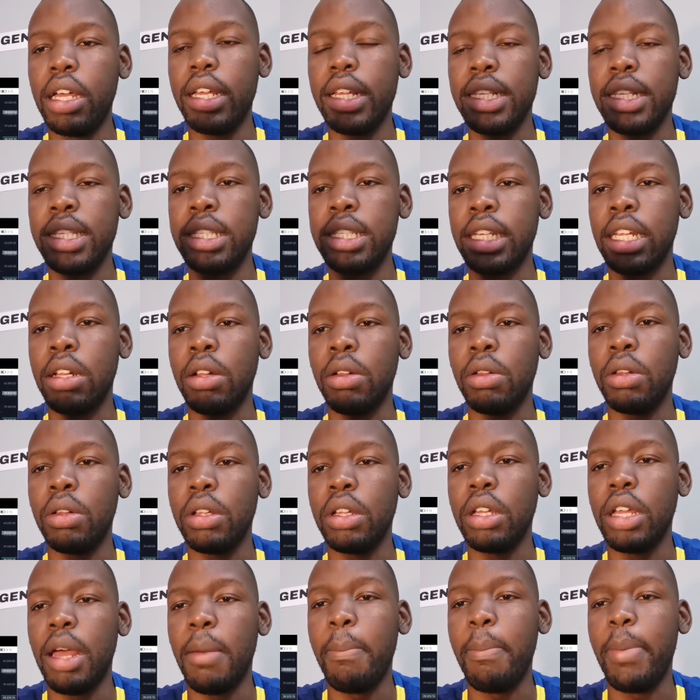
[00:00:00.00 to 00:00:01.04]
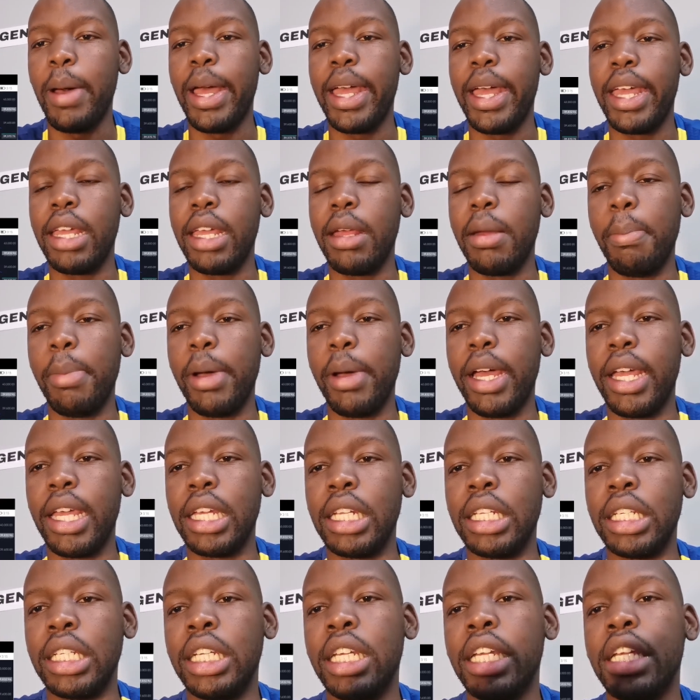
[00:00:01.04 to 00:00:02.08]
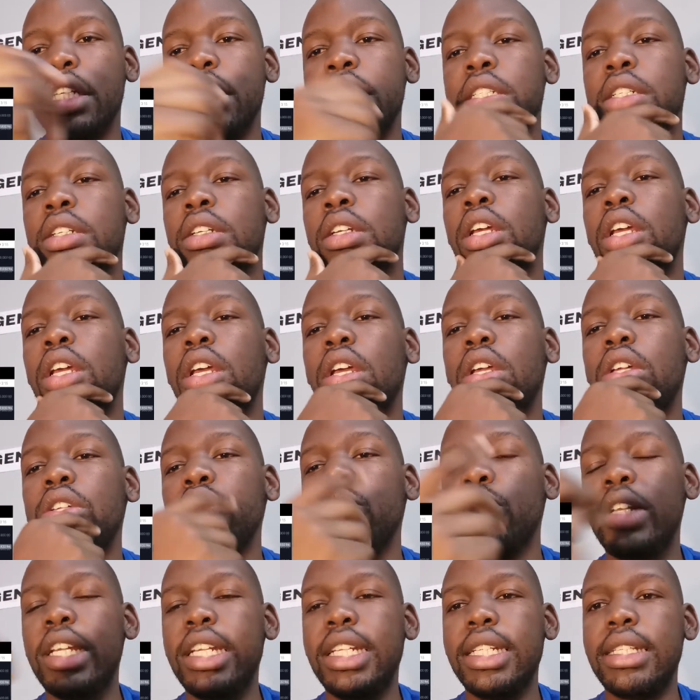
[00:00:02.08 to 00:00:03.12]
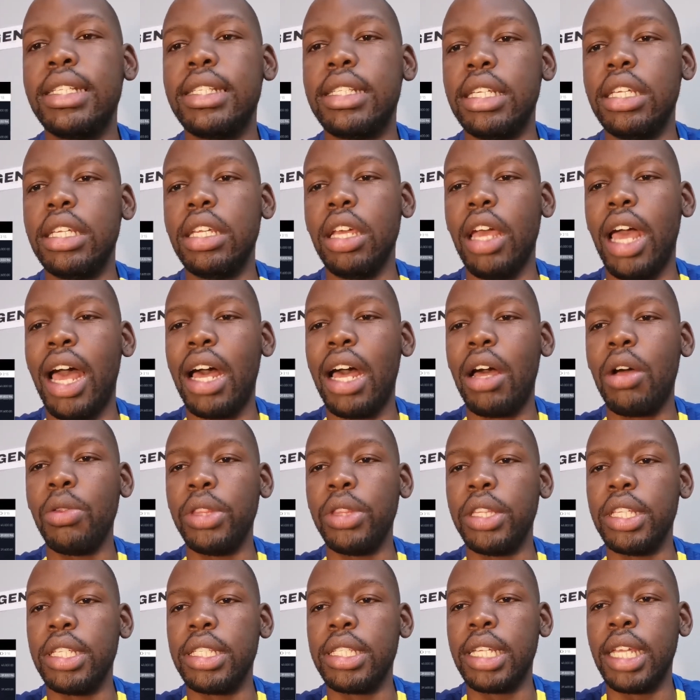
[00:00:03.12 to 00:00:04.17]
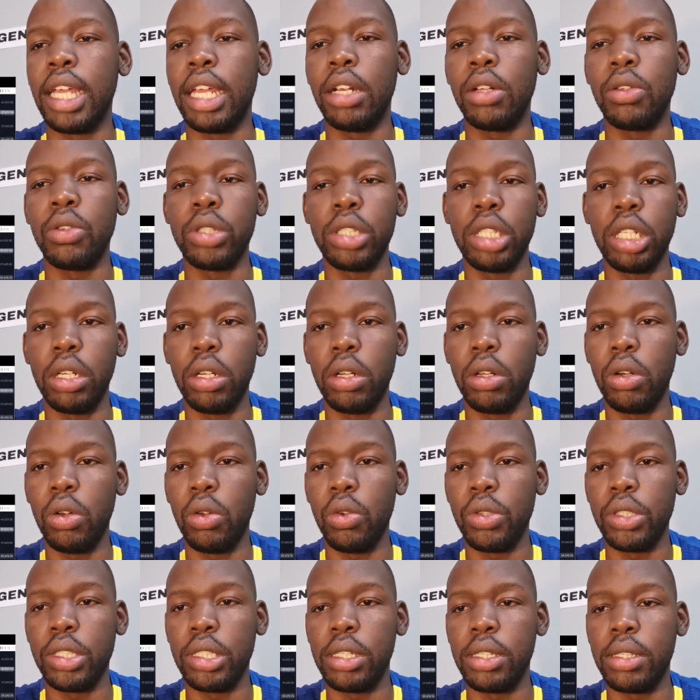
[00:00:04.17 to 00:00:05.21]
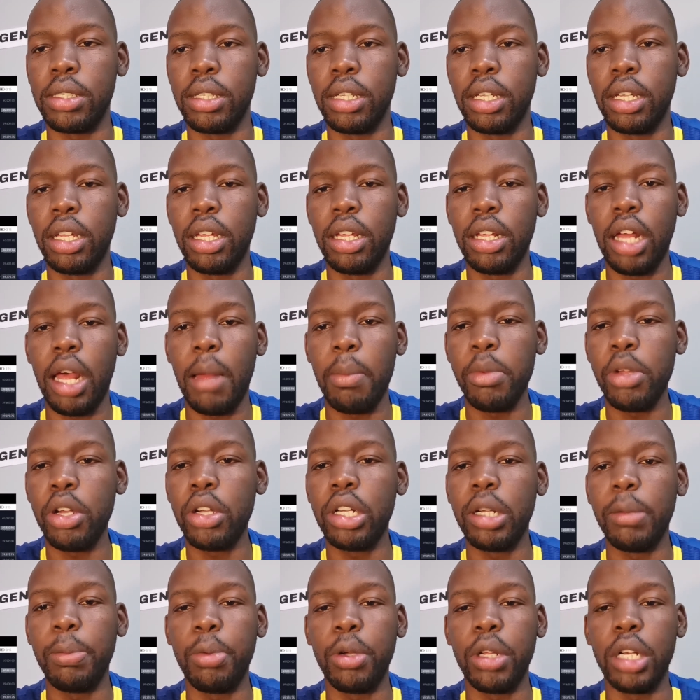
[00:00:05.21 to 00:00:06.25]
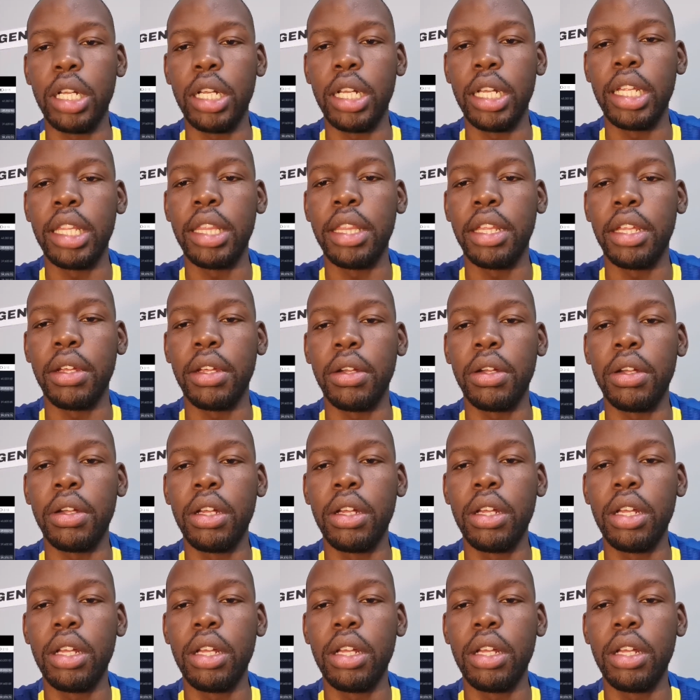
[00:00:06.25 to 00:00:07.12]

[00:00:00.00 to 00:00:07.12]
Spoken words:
a sell, a buy indication. So let's see how this candlestick closes. I'm not gonna put it in there